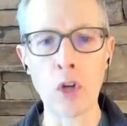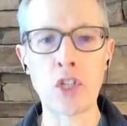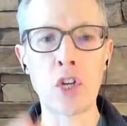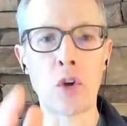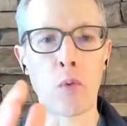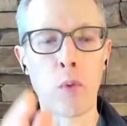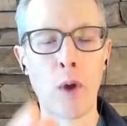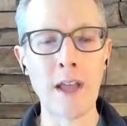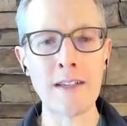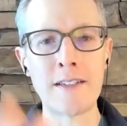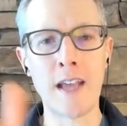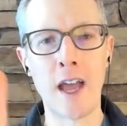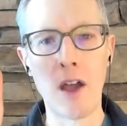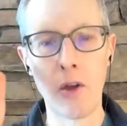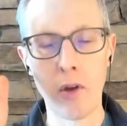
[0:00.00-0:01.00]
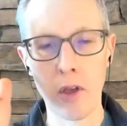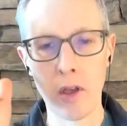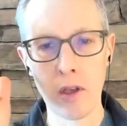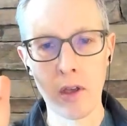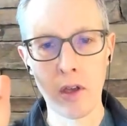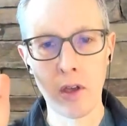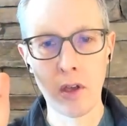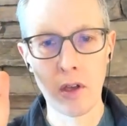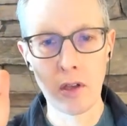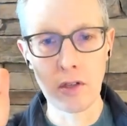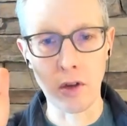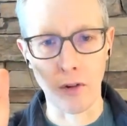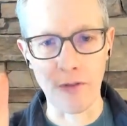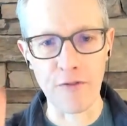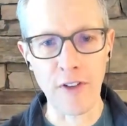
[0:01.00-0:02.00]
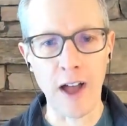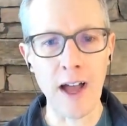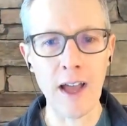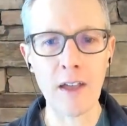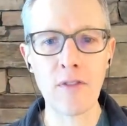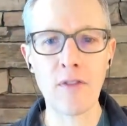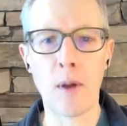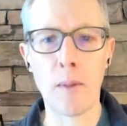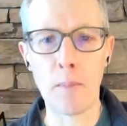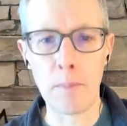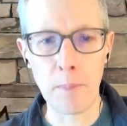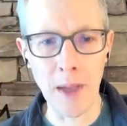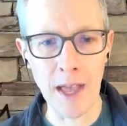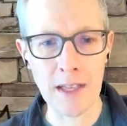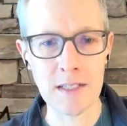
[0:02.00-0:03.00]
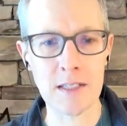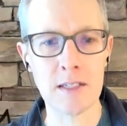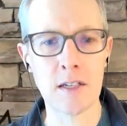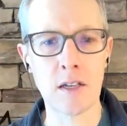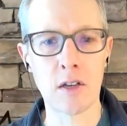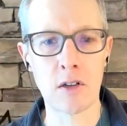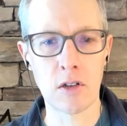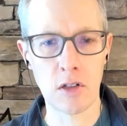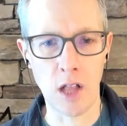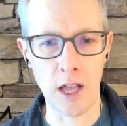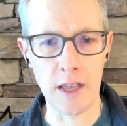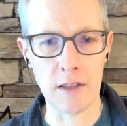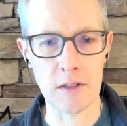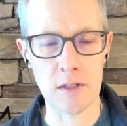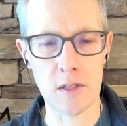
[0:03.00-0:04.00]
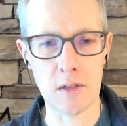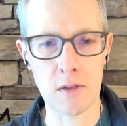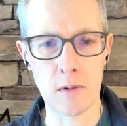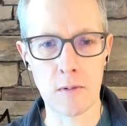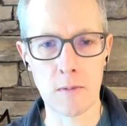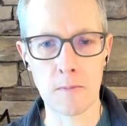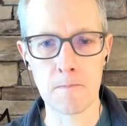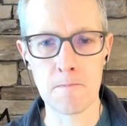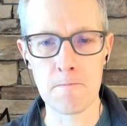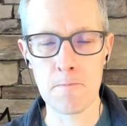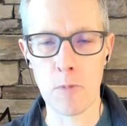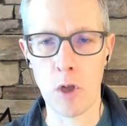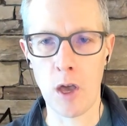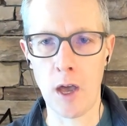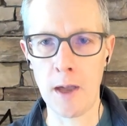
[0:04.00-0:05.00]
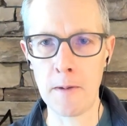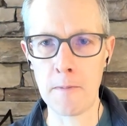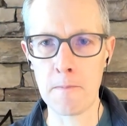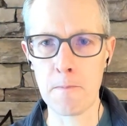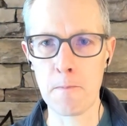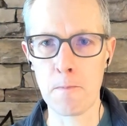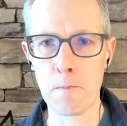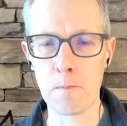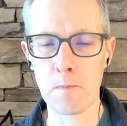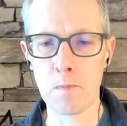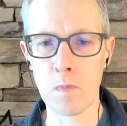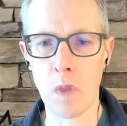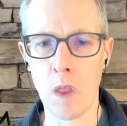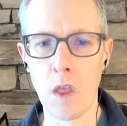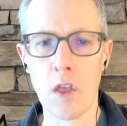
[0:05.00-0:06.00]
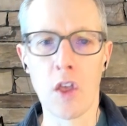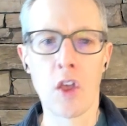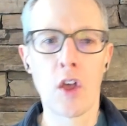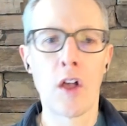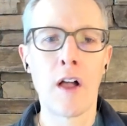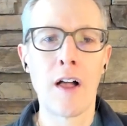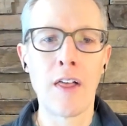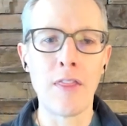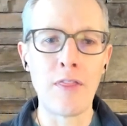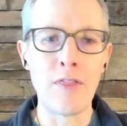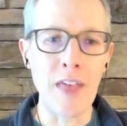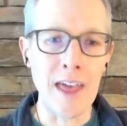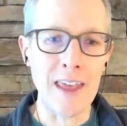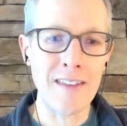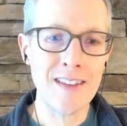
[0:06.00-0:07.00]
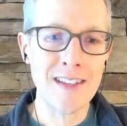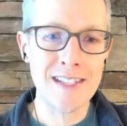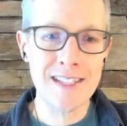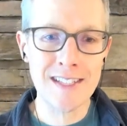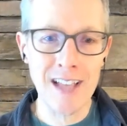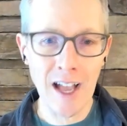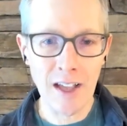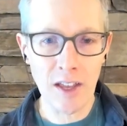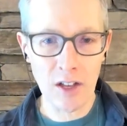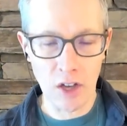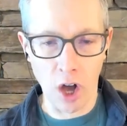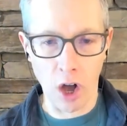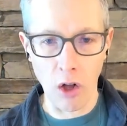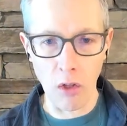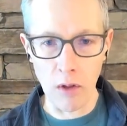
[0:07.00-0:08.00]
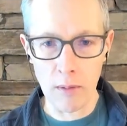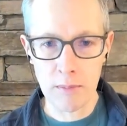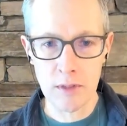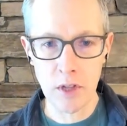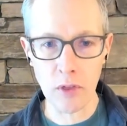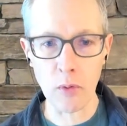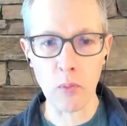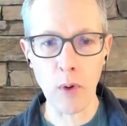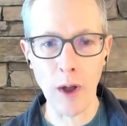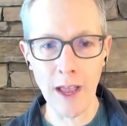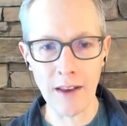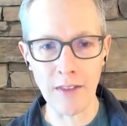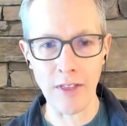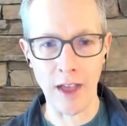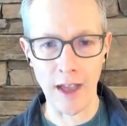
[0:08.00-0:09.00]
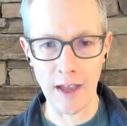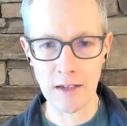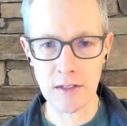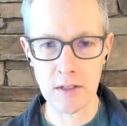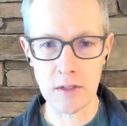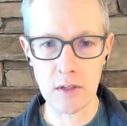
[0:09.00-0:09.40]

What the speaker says: you to write down your 5 best clients. Okay. Then in the second column to the right of that,